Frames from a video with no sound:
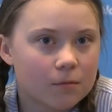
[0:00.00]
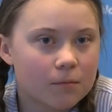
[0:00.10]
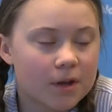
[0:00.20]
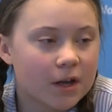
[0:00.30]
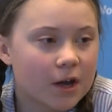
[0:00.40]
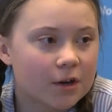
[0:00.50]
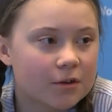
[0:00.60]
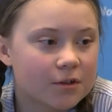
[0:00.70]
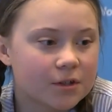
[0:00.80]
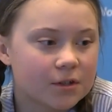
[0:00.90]
many
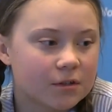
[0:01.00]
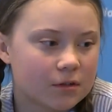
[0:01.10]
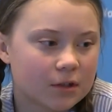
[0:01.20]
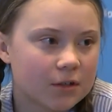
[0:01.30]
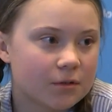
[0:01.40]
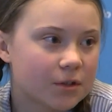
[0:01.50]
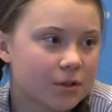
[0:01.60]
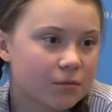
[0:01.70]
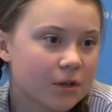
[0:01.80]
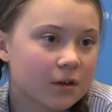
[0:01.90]
countries, including
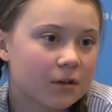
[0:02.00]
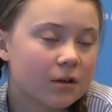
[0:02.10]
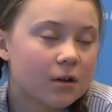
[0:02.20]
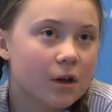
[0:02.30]
Sweden,